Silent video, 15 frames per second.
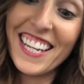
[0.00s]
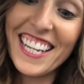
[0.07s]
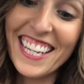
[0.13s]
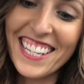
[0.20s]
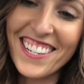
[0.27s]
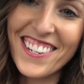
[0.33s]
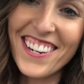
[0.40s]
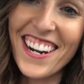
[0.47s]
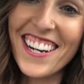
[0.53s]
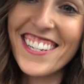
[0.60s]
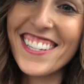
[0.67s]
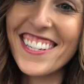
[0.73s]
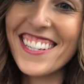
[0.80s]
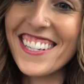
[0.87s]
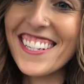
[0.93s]
shares
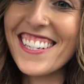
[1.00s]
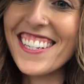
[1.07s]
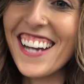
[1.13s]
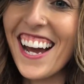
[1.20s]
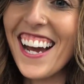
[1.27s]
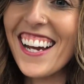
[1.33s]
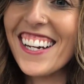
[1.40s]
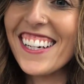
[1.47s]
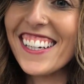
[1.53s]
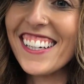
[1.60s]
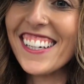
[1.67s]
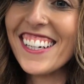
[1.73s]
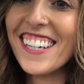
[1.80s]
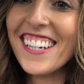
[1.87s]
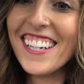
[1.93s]
his entire,
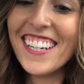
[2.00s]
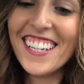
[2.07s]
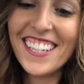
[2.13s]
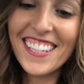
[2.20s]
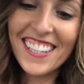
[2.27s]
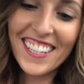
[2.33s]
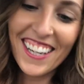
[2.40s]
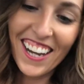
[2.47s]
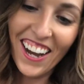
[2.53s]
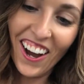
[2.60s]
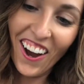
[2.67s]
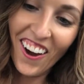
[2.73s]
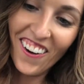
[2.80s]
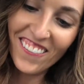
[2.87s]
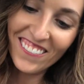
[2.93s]

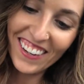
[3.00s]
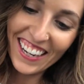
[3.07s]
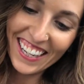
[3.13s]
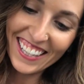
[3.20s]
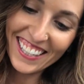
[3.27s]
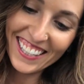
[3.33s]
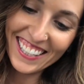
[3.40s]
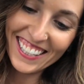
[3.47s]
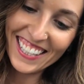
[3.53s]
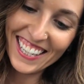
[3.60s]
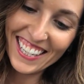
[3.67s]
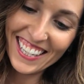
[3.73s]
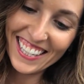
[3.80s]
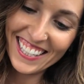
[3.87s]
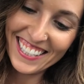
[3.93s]
oh my
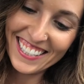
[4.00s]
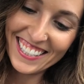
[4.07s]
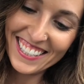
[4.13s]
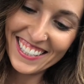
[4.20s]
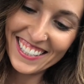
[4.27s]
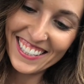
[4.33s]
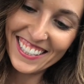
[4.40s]
goodness.